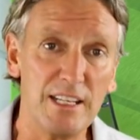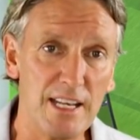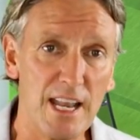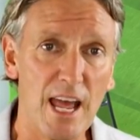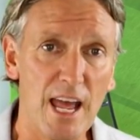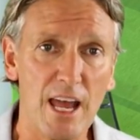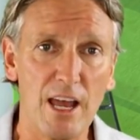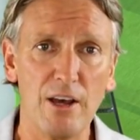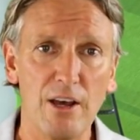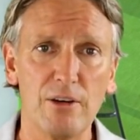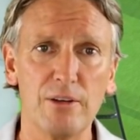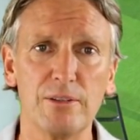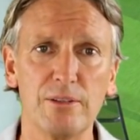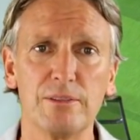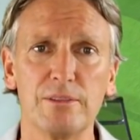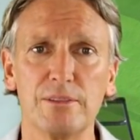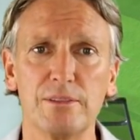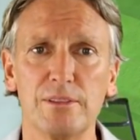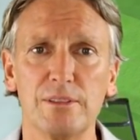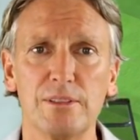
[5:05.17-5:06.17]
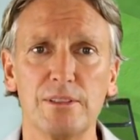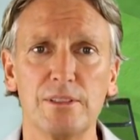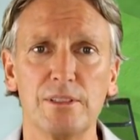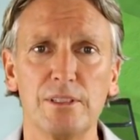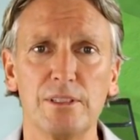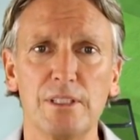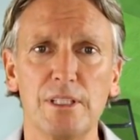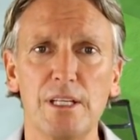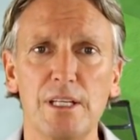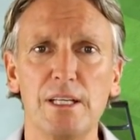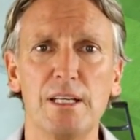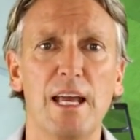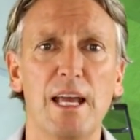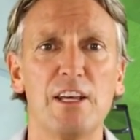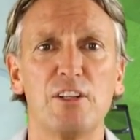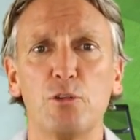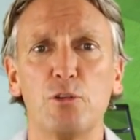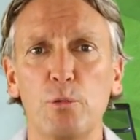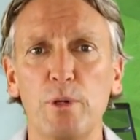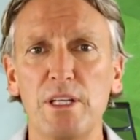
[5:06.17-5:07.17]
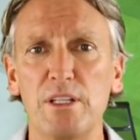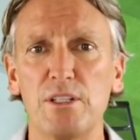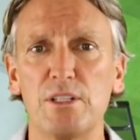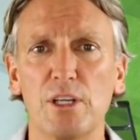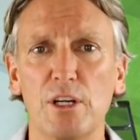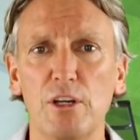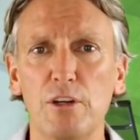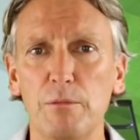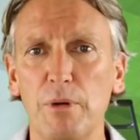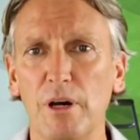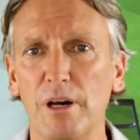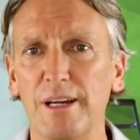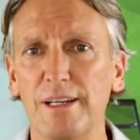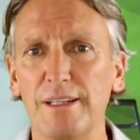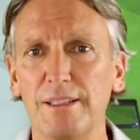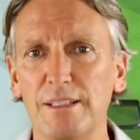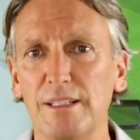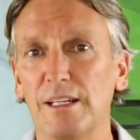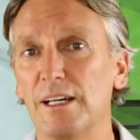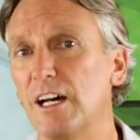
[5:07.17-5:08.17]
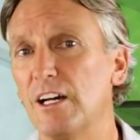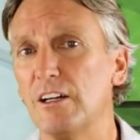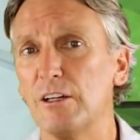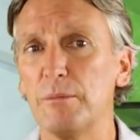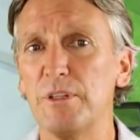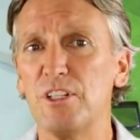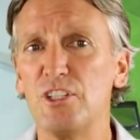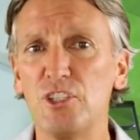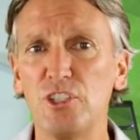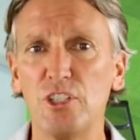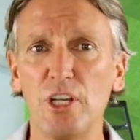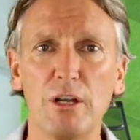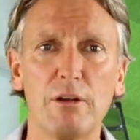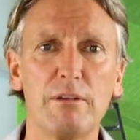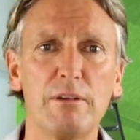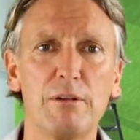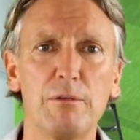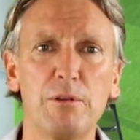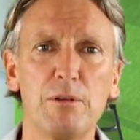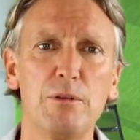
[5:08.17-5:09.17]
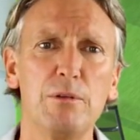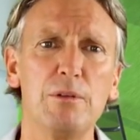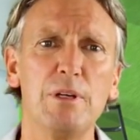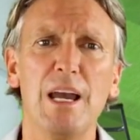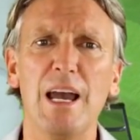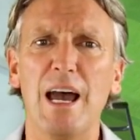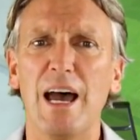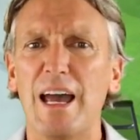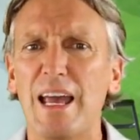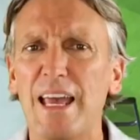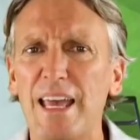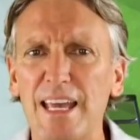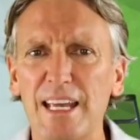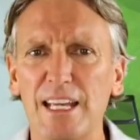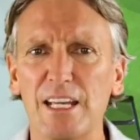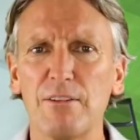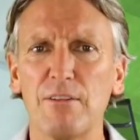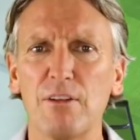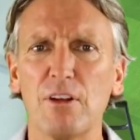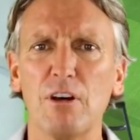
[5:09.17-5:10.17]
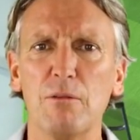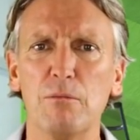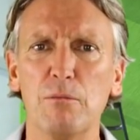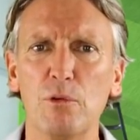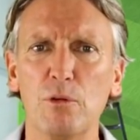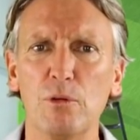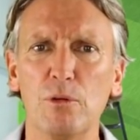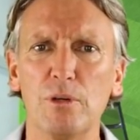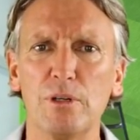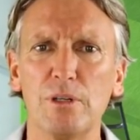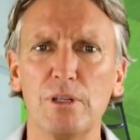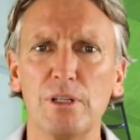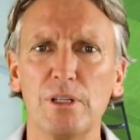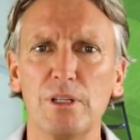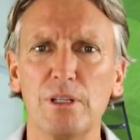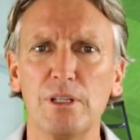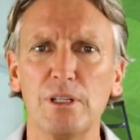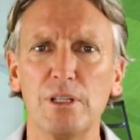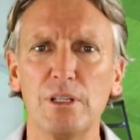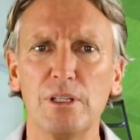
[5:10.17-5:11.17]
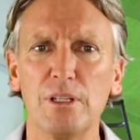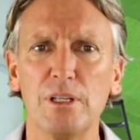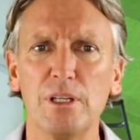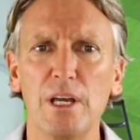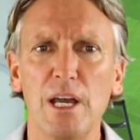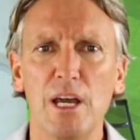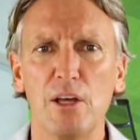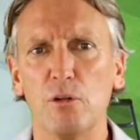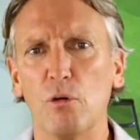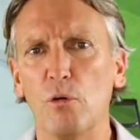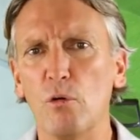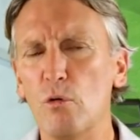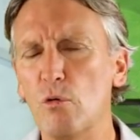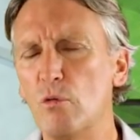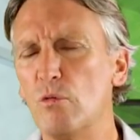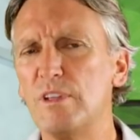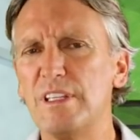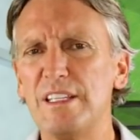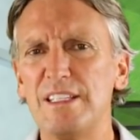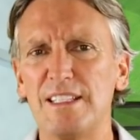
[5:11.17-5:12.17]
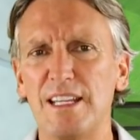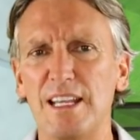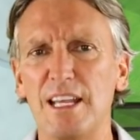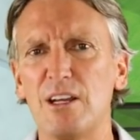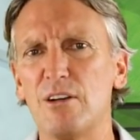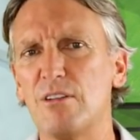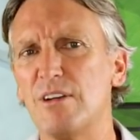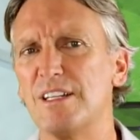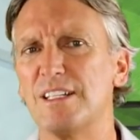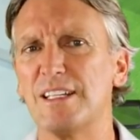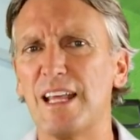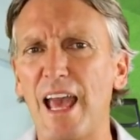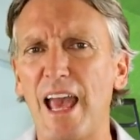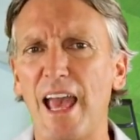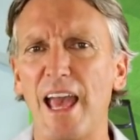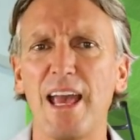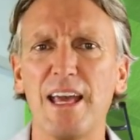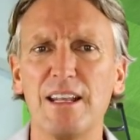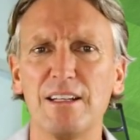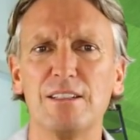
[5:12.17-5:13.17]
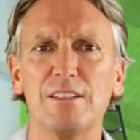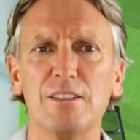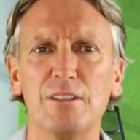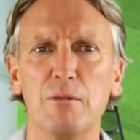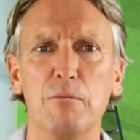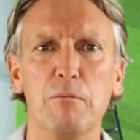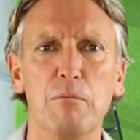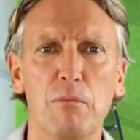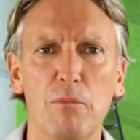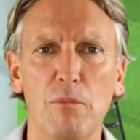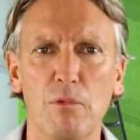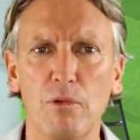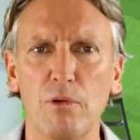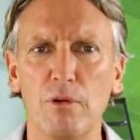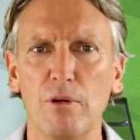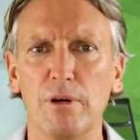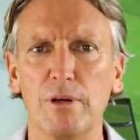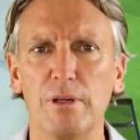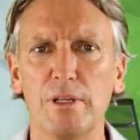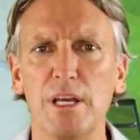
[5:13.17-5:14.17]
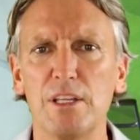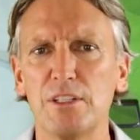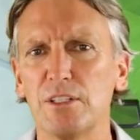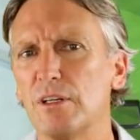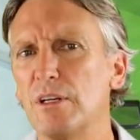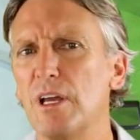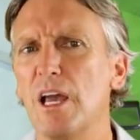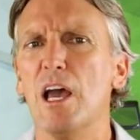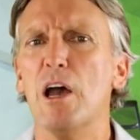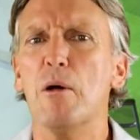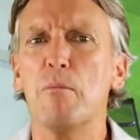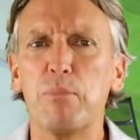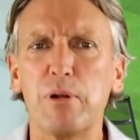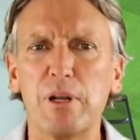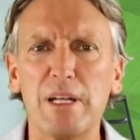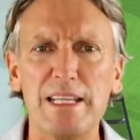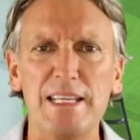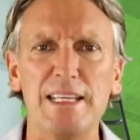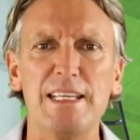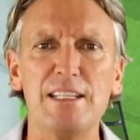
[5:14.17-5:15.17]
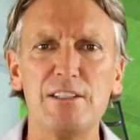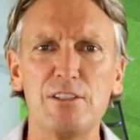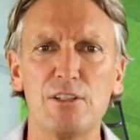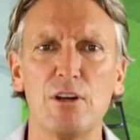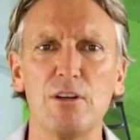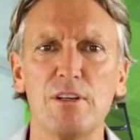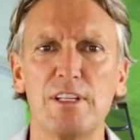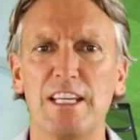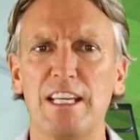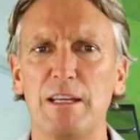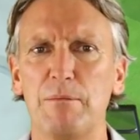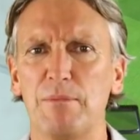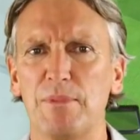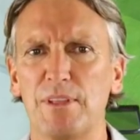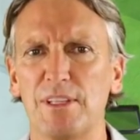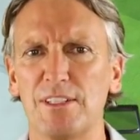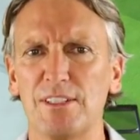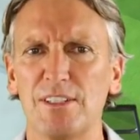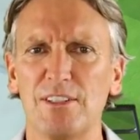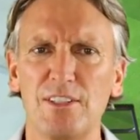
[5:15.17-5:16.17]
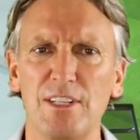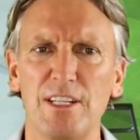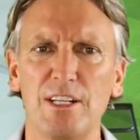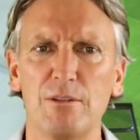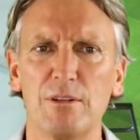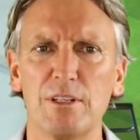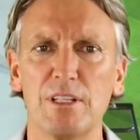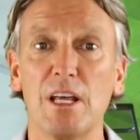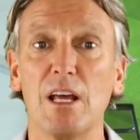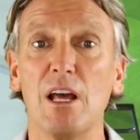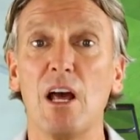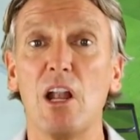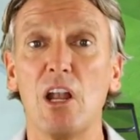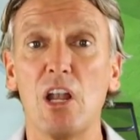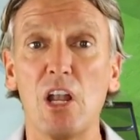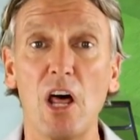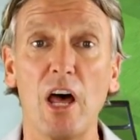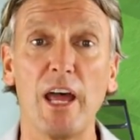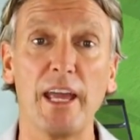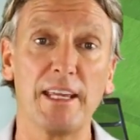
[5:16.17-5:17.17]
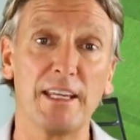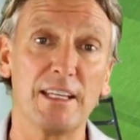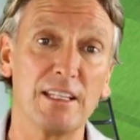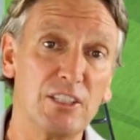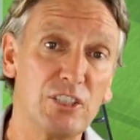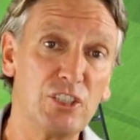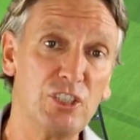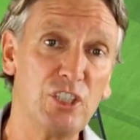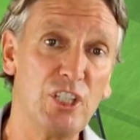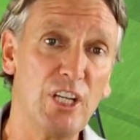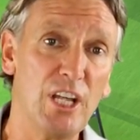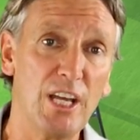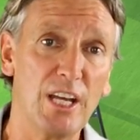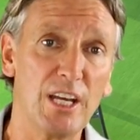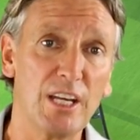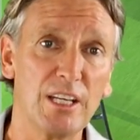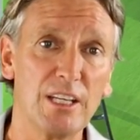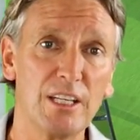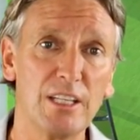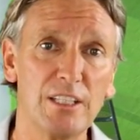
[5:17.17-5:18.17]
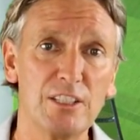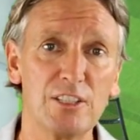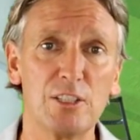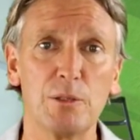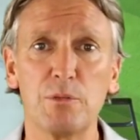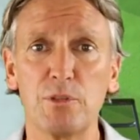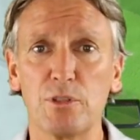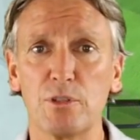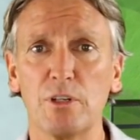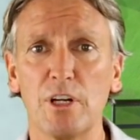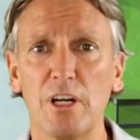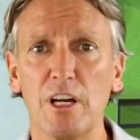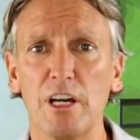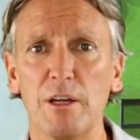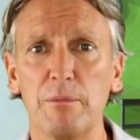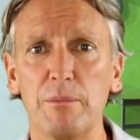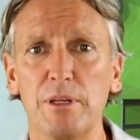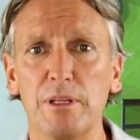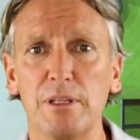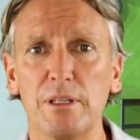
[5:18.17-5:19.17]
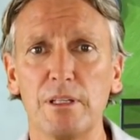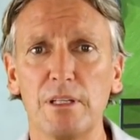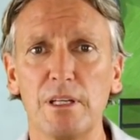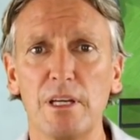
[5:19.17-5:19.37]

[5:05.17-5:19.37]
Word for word: now. As the weeks go by, I'm going to be sharing with you a heck of a lot more in all these areas and more. So please don't keep this a secret. Like, share, subscribe,